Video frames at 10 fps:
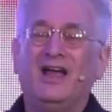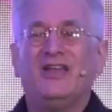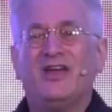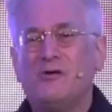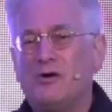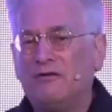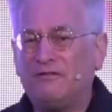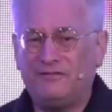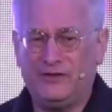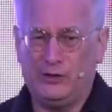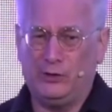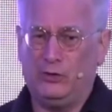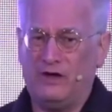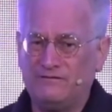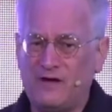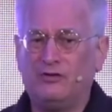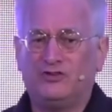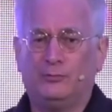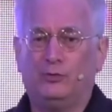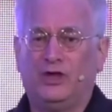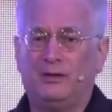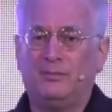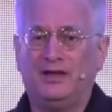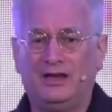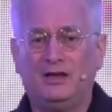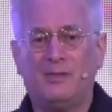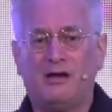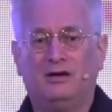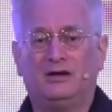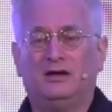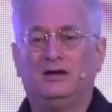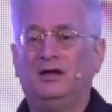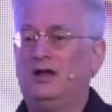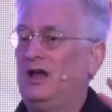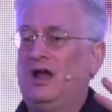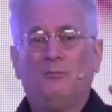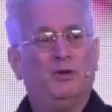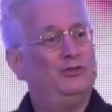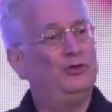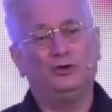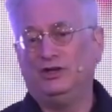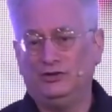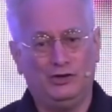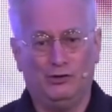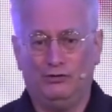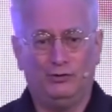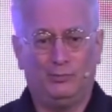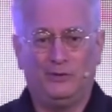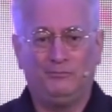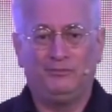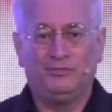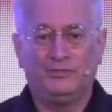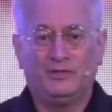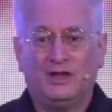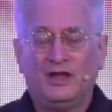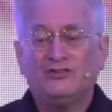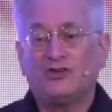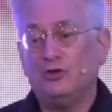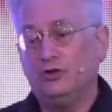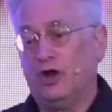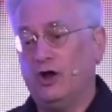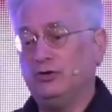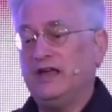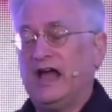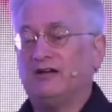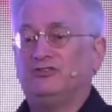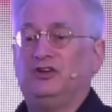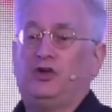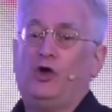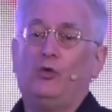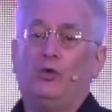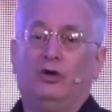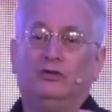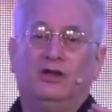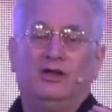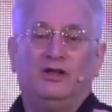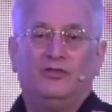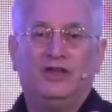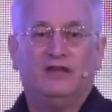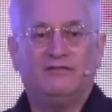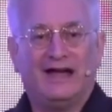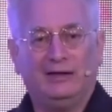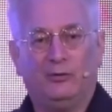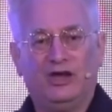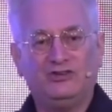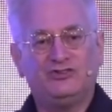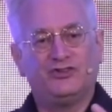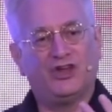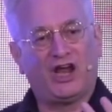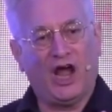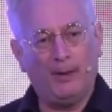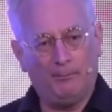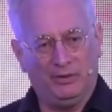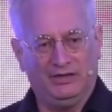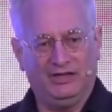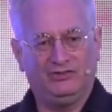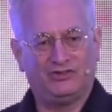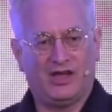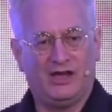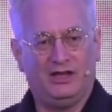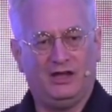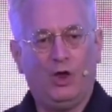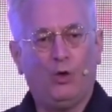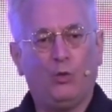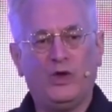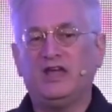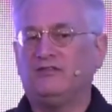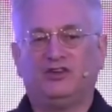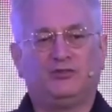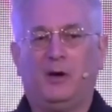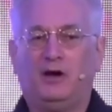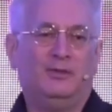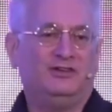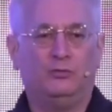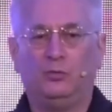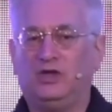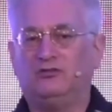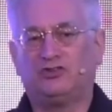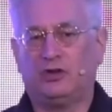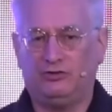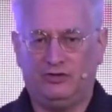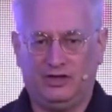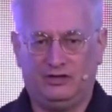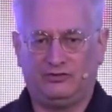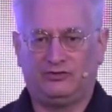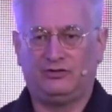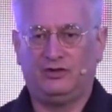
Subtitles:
There are a few, a very small number in America, but not in Europe. So you only have to go on the evaluations that the companies say, we have experimented and we have shown this,